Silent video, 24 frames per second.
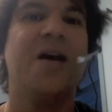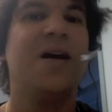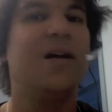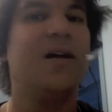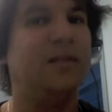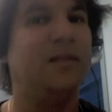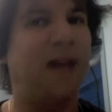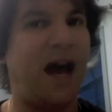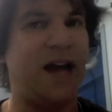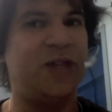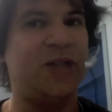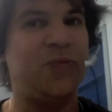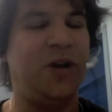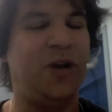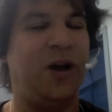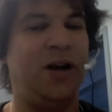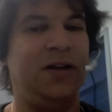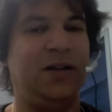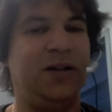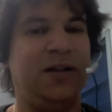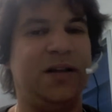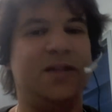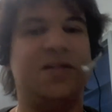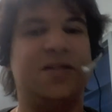Last but
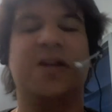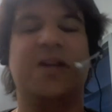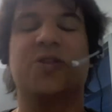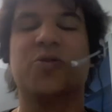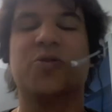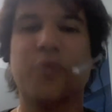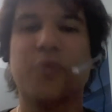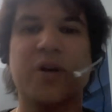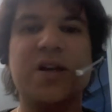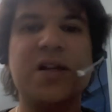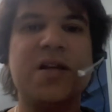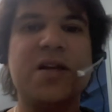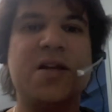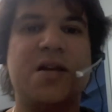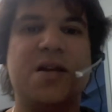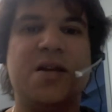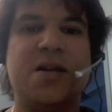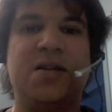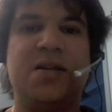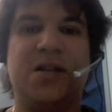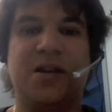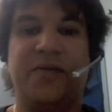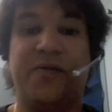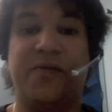not least, it's really
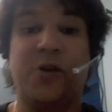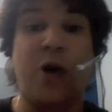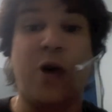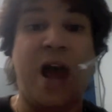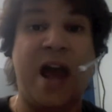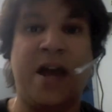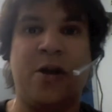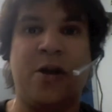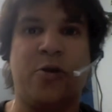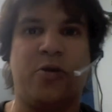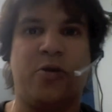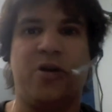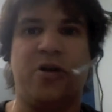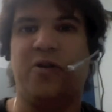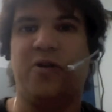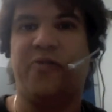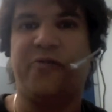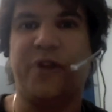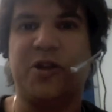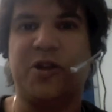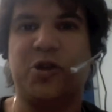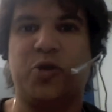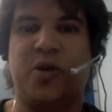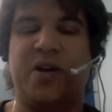easy if you're angry or
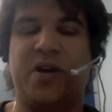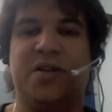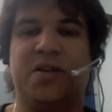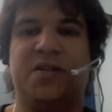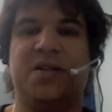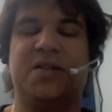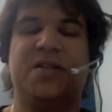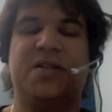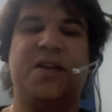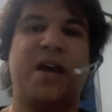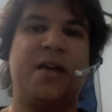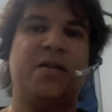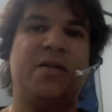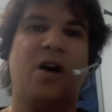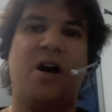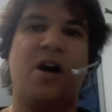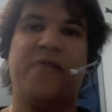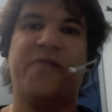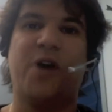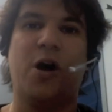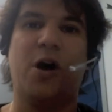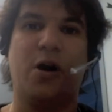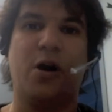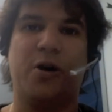frustrated to send off
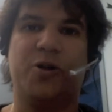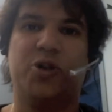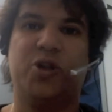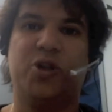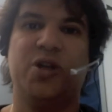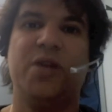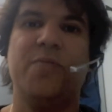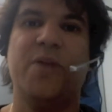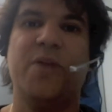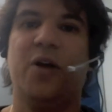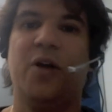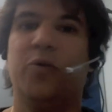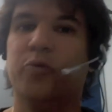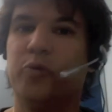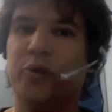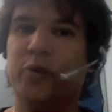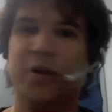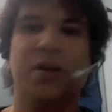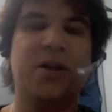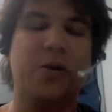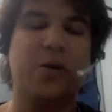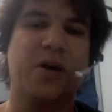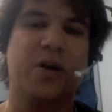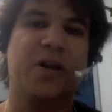a harsh email
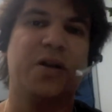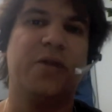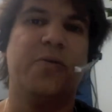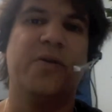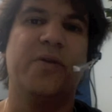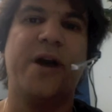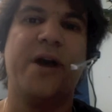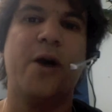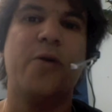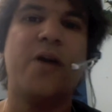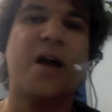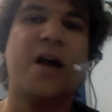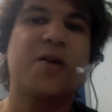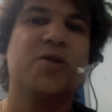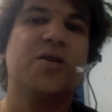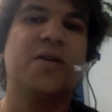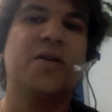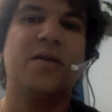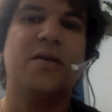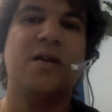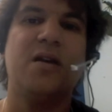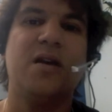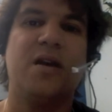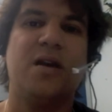really quickly without actually
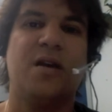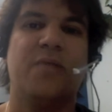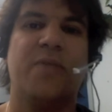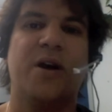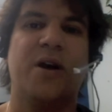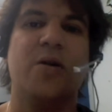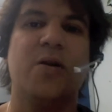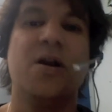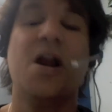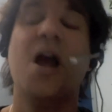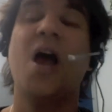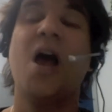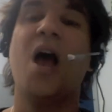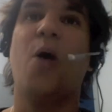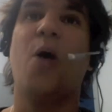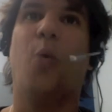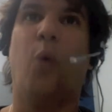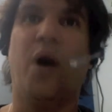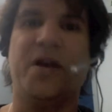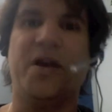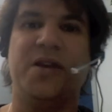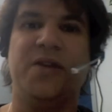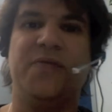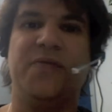thinking about
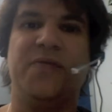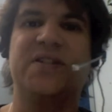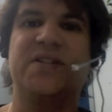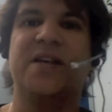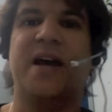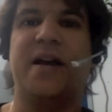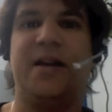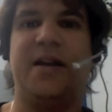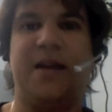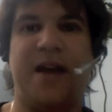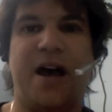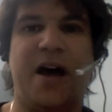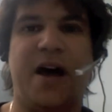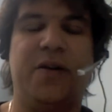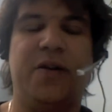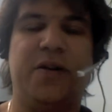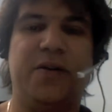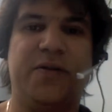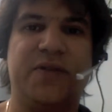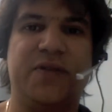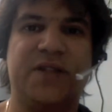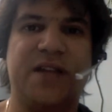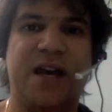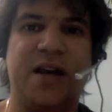what you've said and how
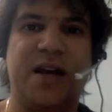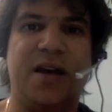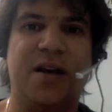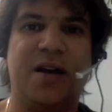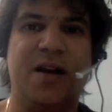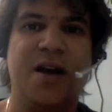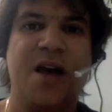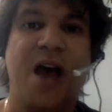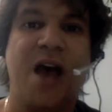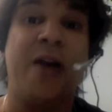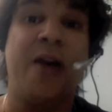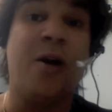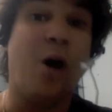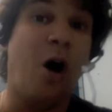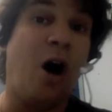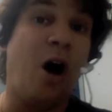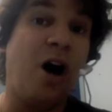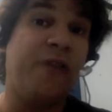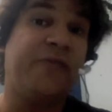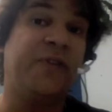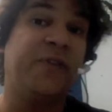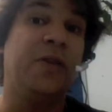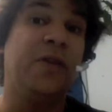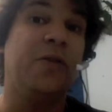you've said it. And
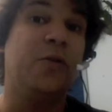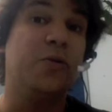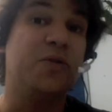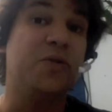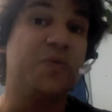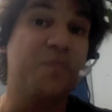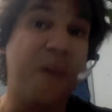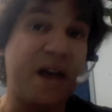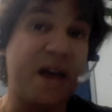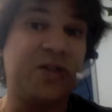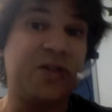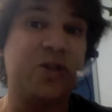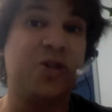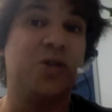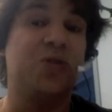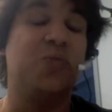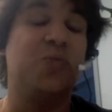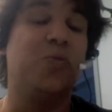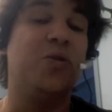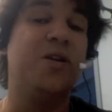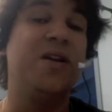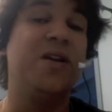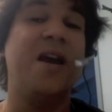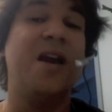often those messages
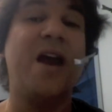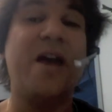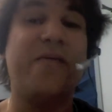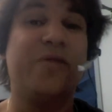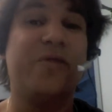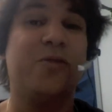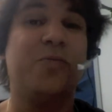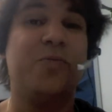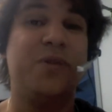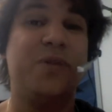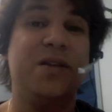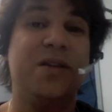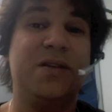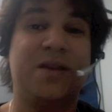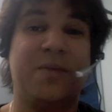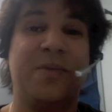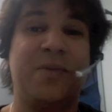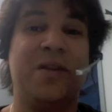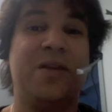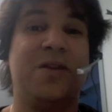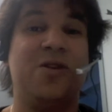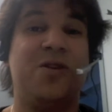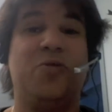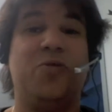would never be
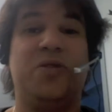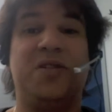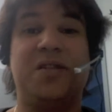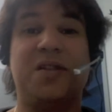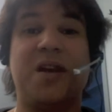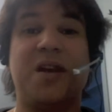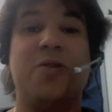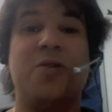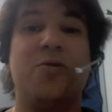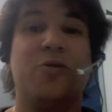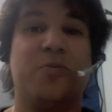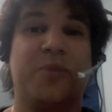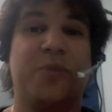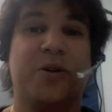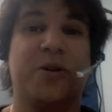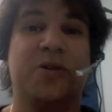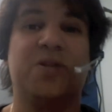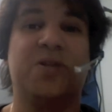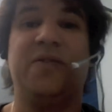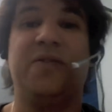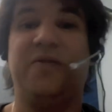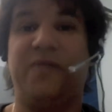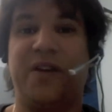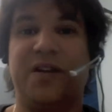something that you would say to a
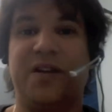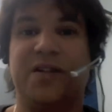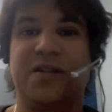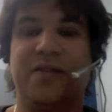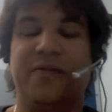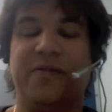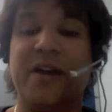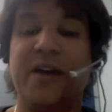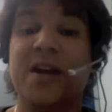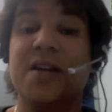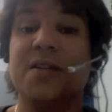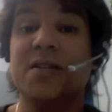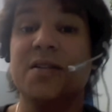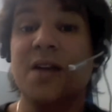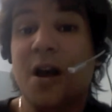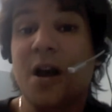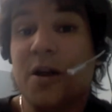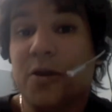person face to face.